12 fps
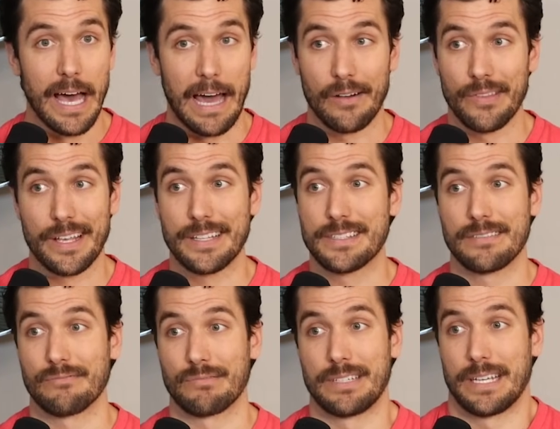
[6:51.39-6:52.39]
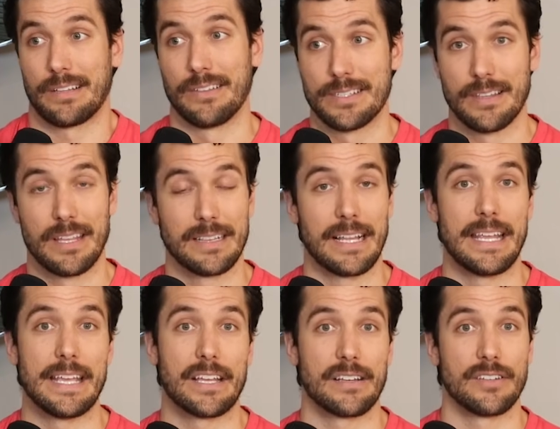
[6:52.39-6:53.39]
I don't think it's ridiculous to think that
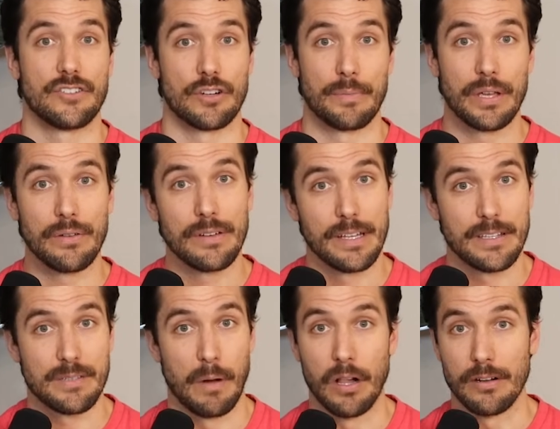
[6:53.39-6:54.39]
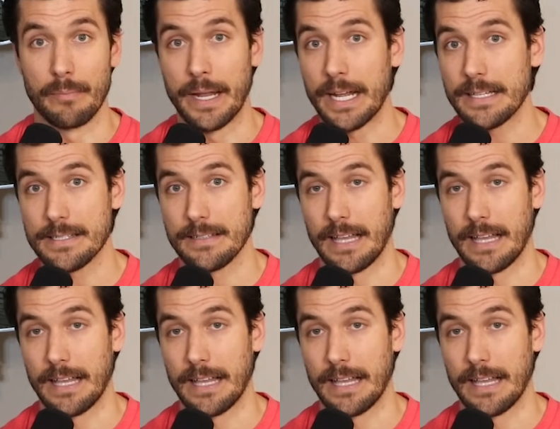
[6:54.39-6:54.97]
he can contribute in smaller minutes.